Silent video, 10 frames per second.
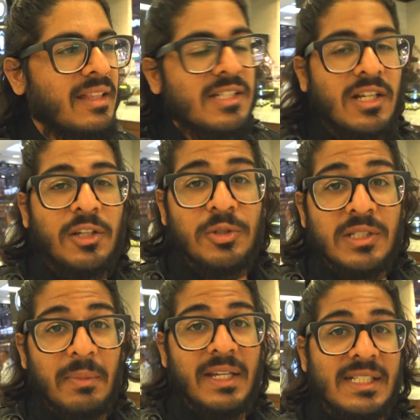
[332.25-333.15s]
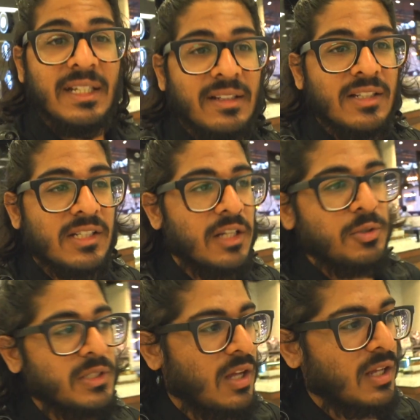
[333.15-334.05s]
This country is amazing, this
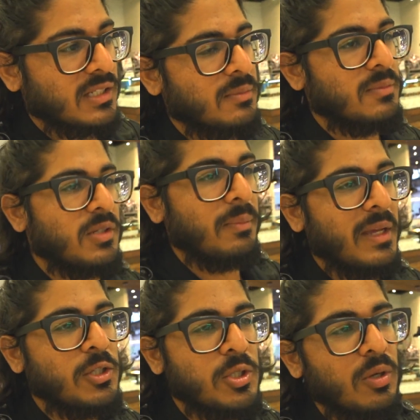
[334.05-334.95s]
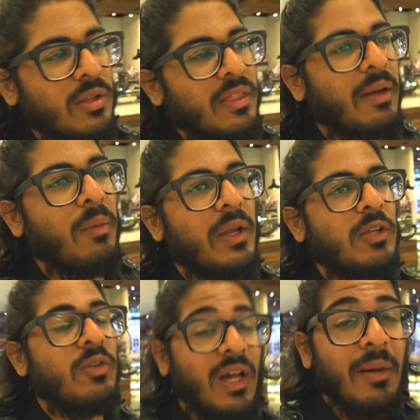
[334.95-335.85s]
country is awesome, so make sure that
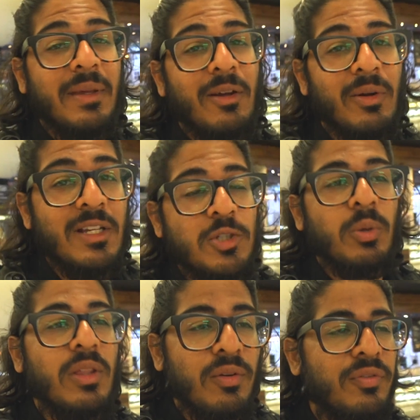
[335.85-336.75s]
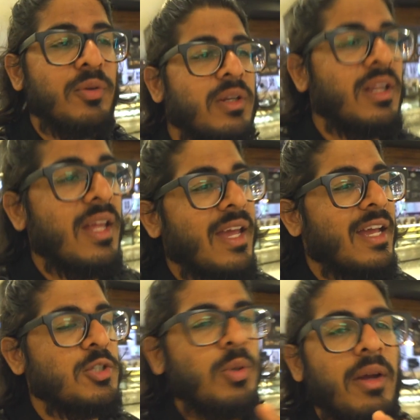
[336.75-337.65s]
when you come here, enjoy their food,
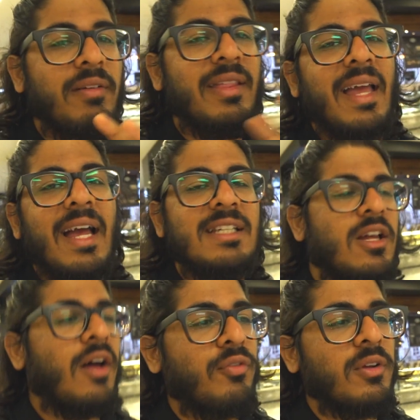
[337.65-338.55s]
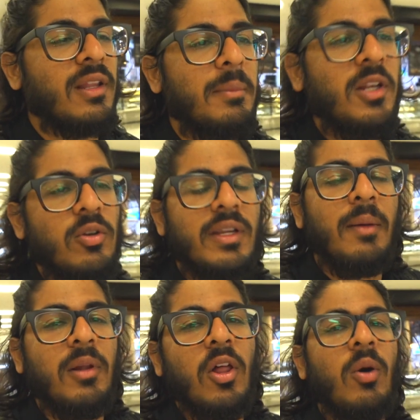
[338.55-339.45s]
enjoy everything it has to offer, and let me know
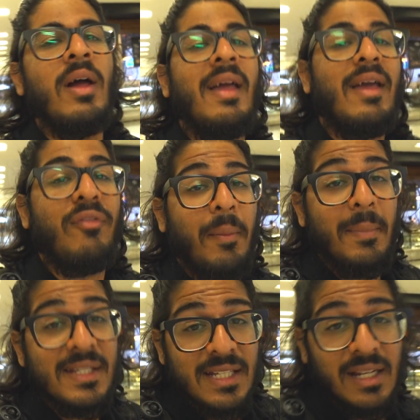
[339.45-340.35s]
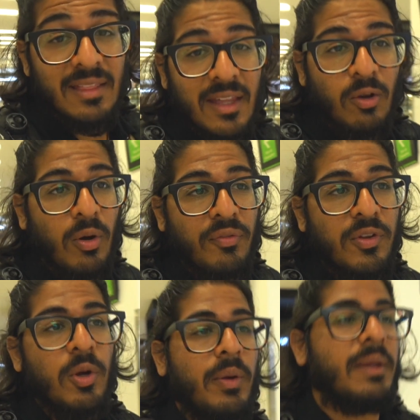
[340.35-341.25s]
down below if I missed anything or if
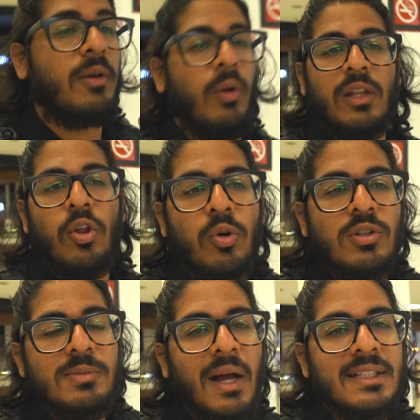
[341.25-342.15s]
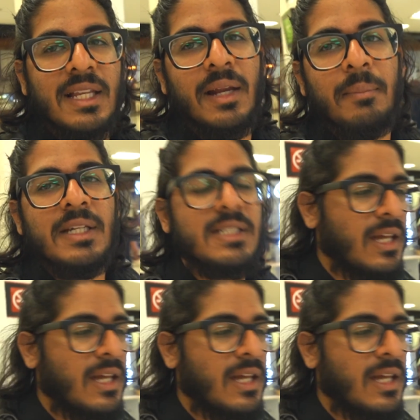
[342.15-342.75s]
you know any great local spots that I missed.